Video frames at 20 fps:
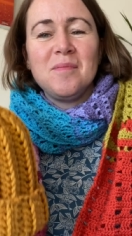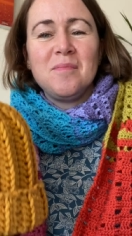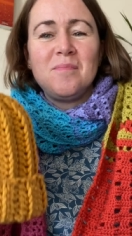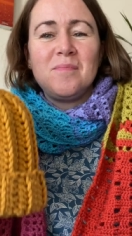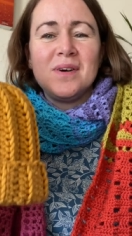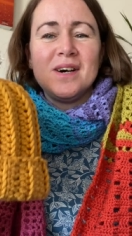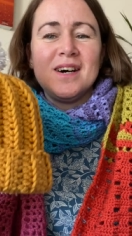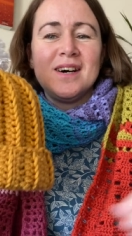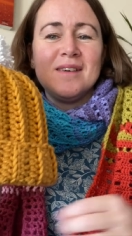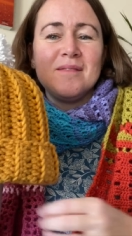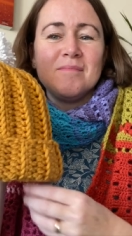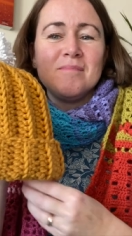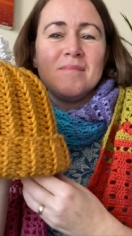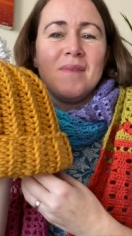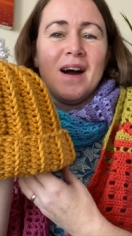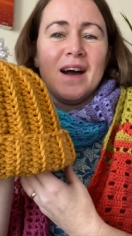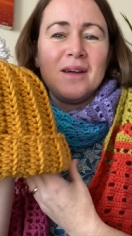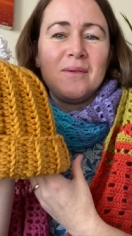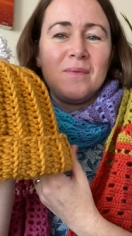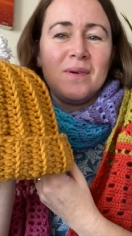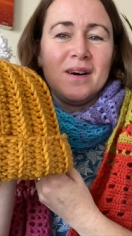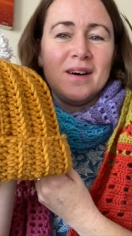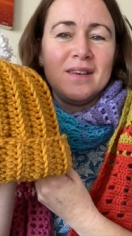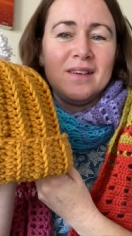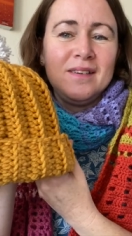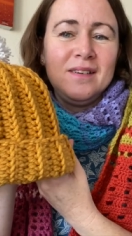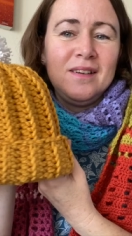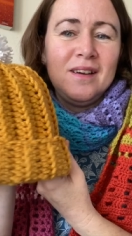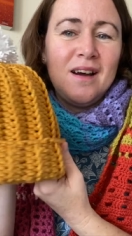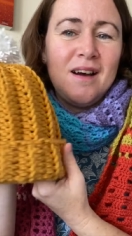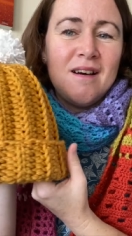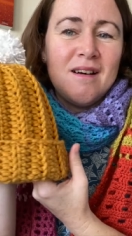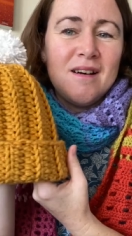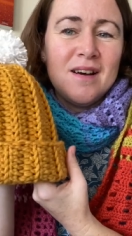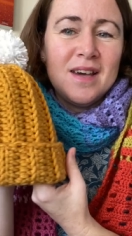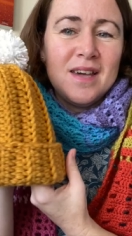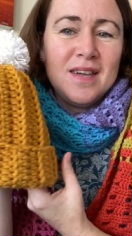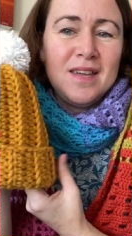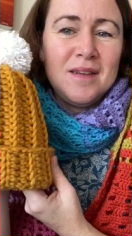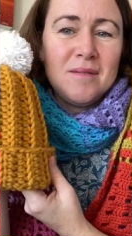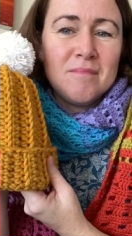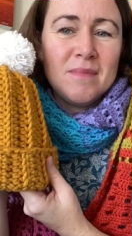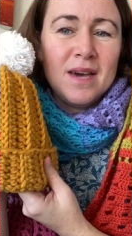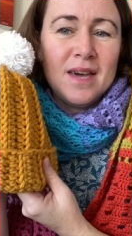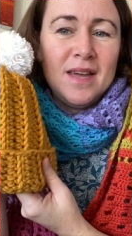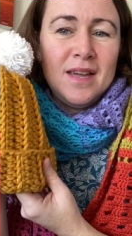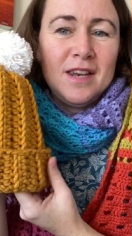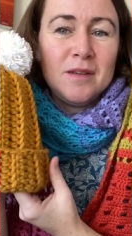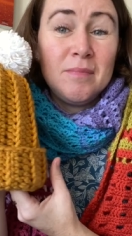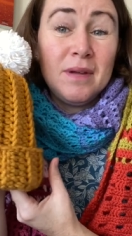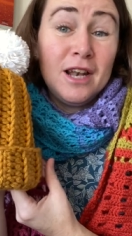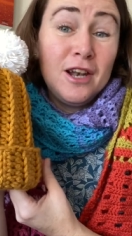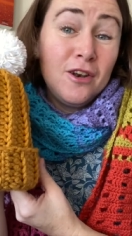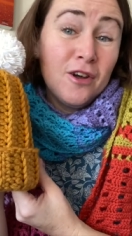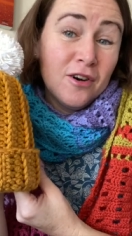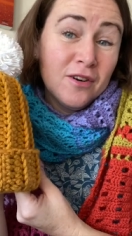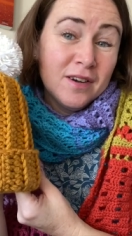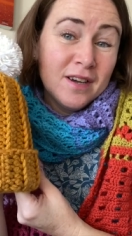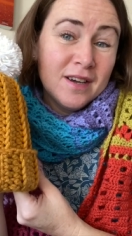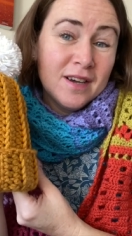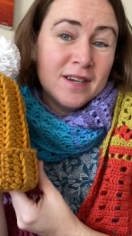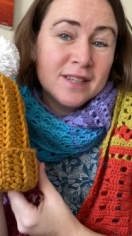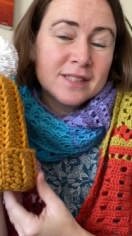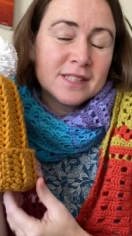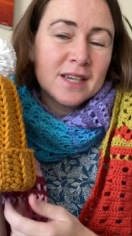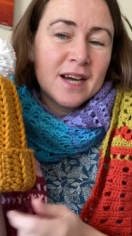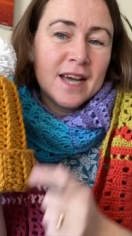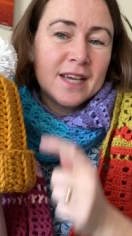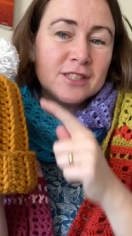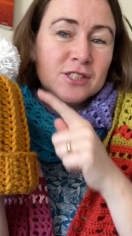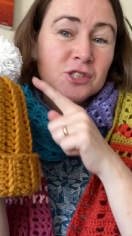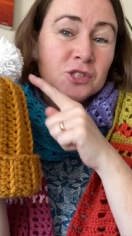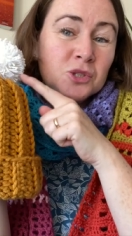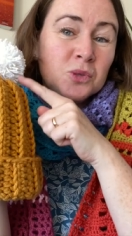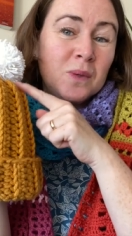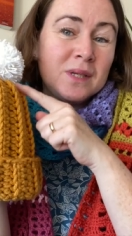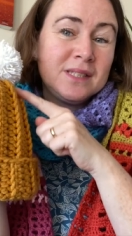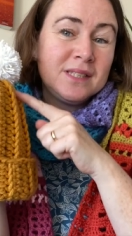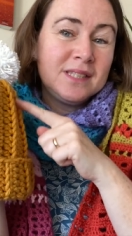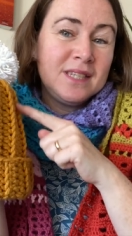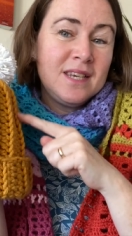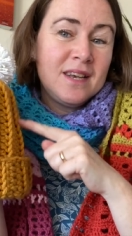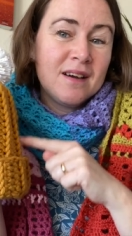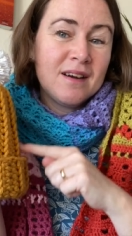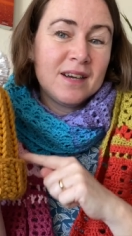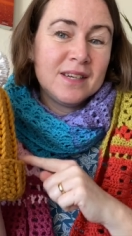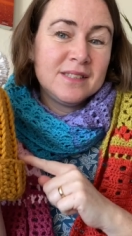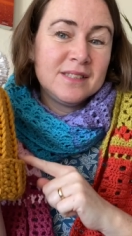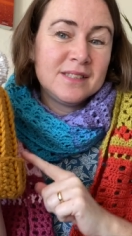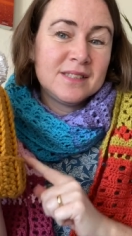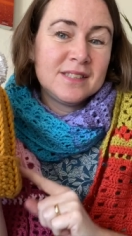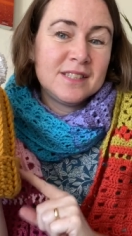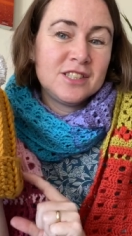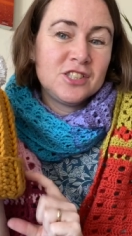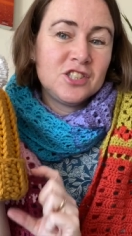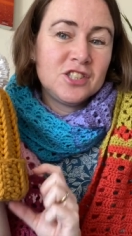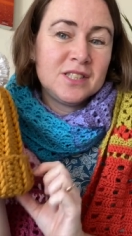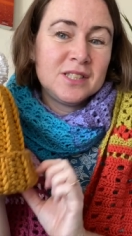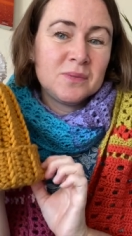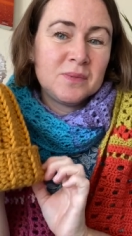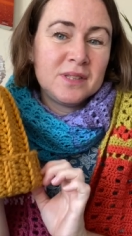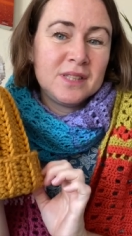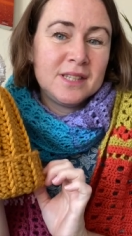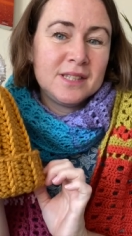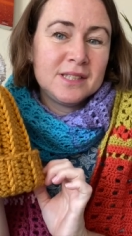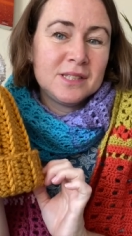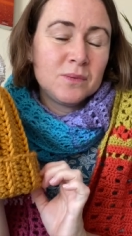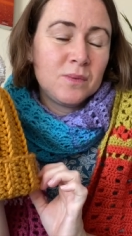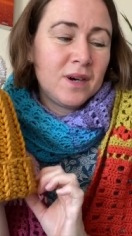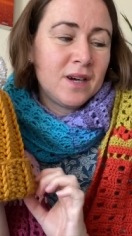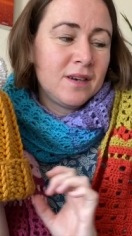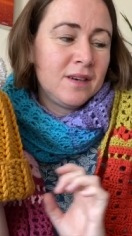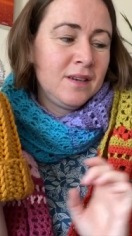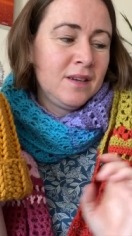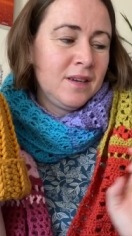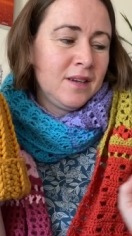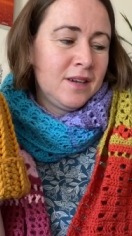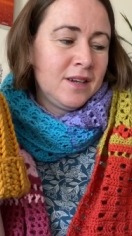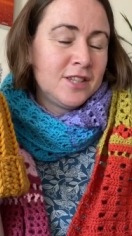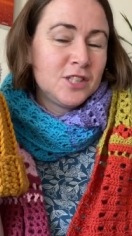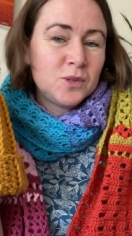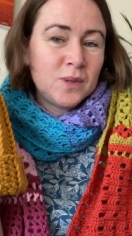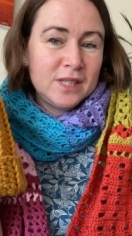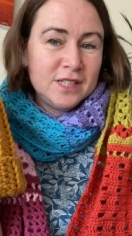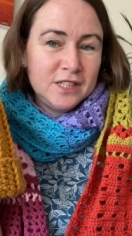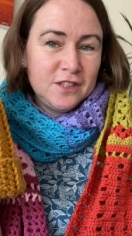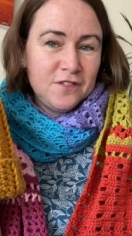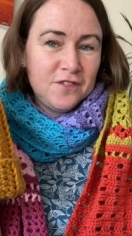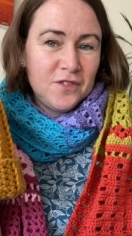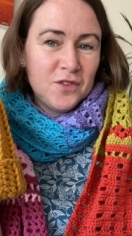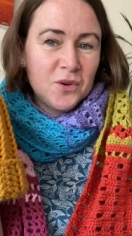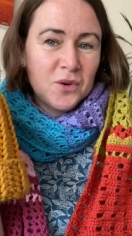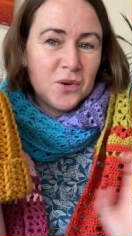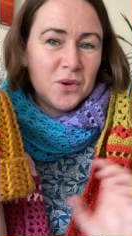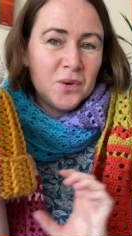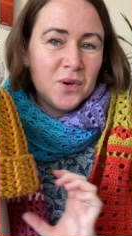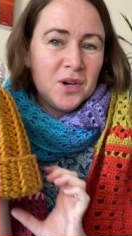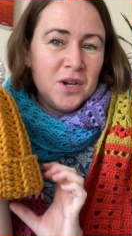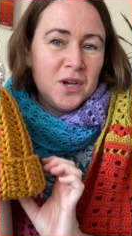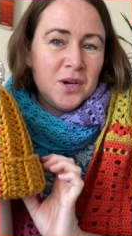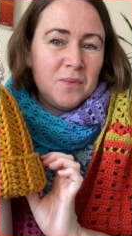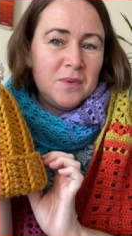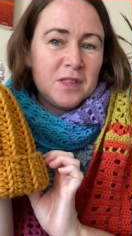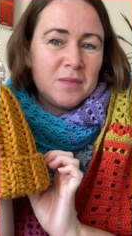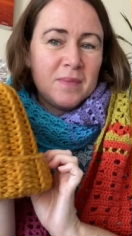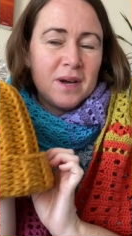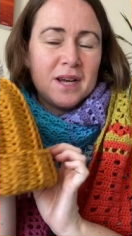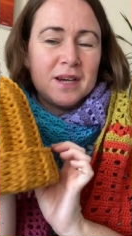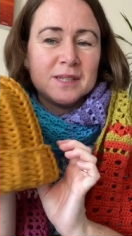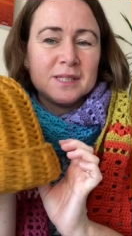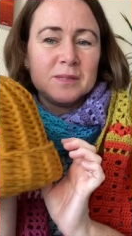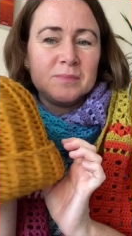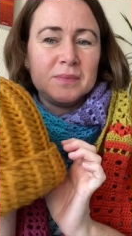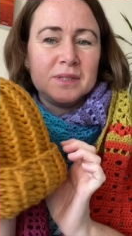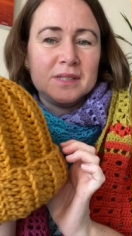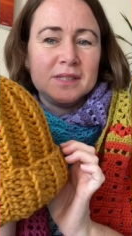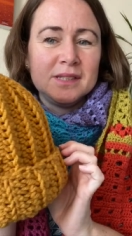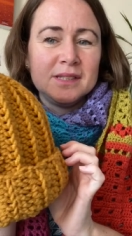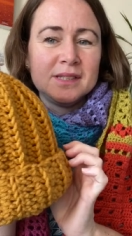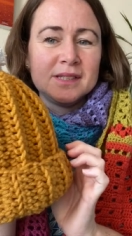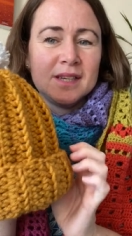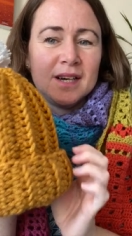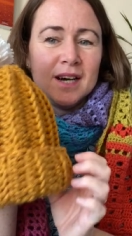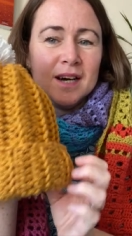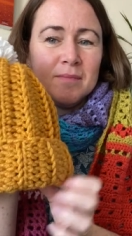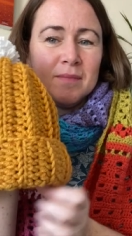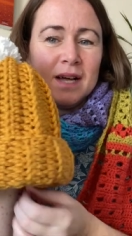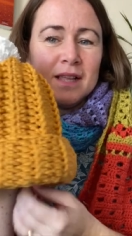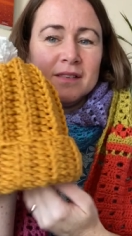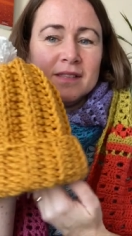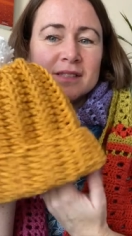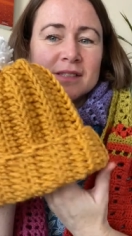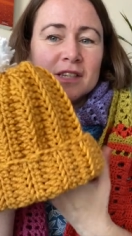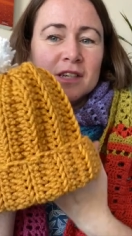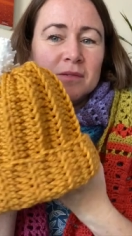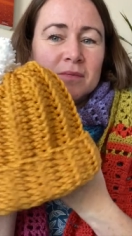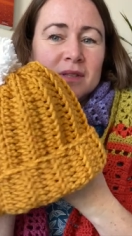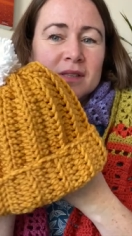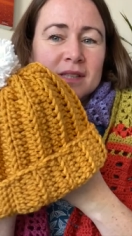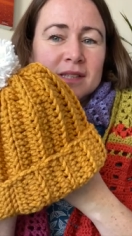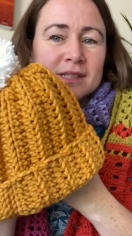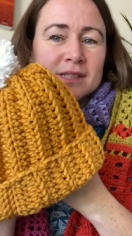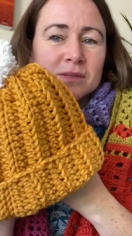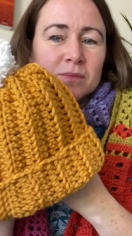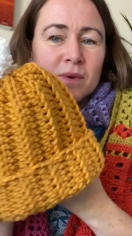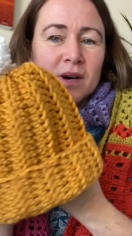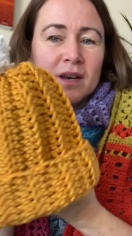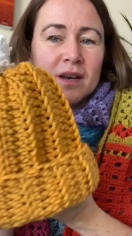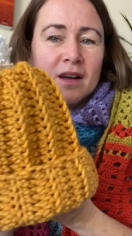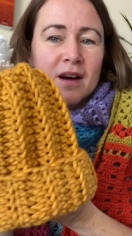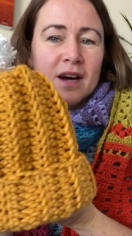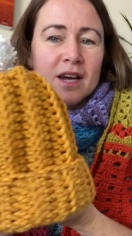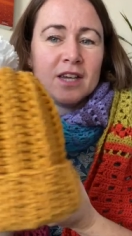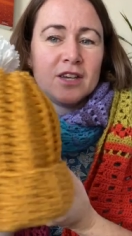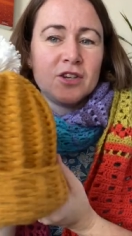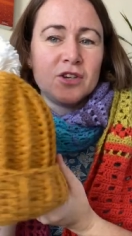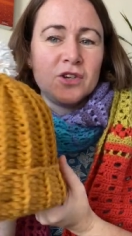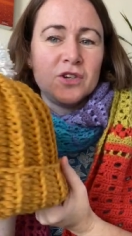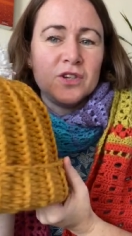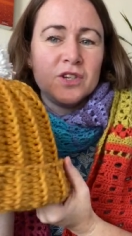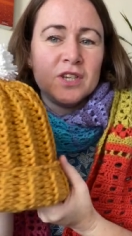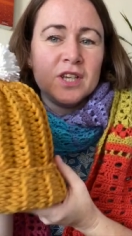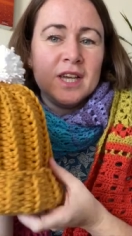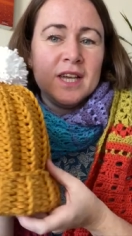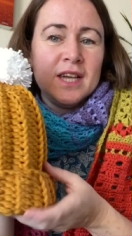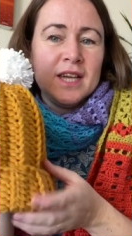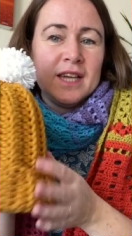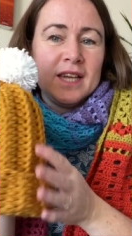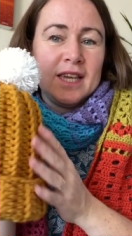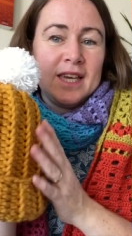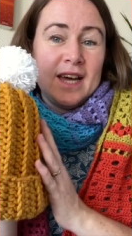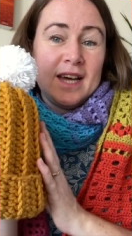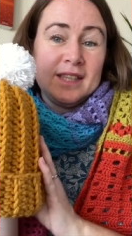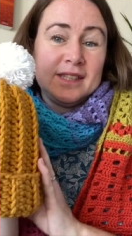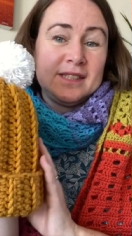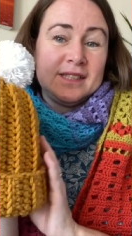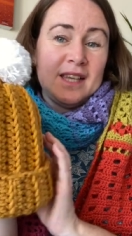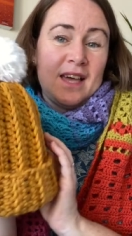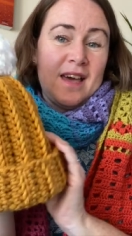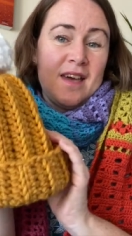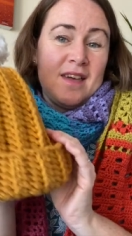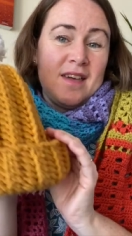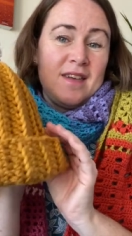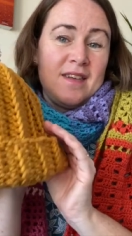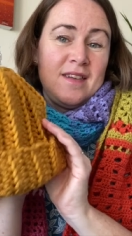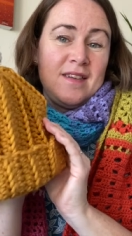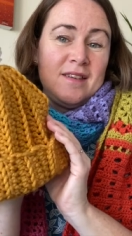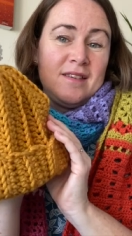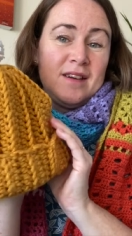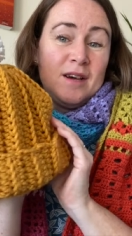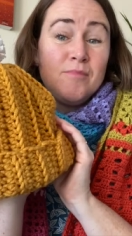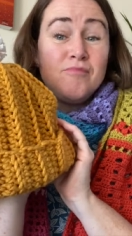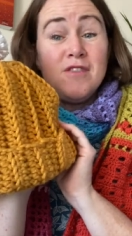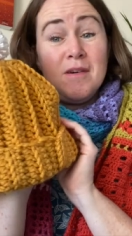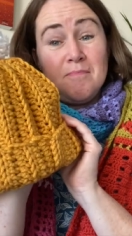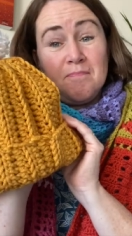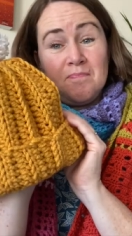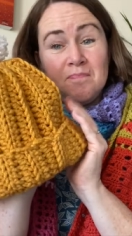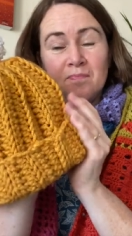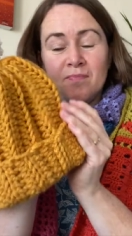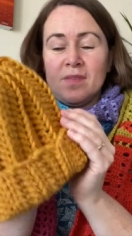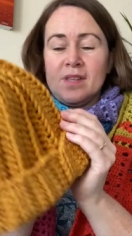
But my one I made a bit longer, so I had 29 stitches with this one, 24 with my husband's. And so with this one I could get a brim.